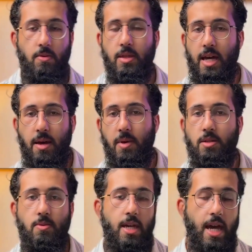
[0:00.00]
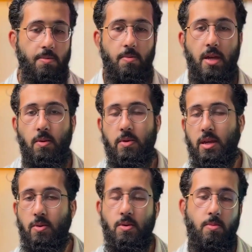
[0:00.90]
or their Amex or their Apple Pay or
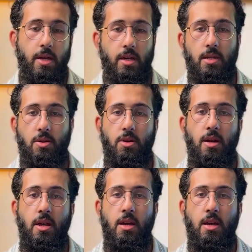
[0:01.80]
their Google Pay, etc.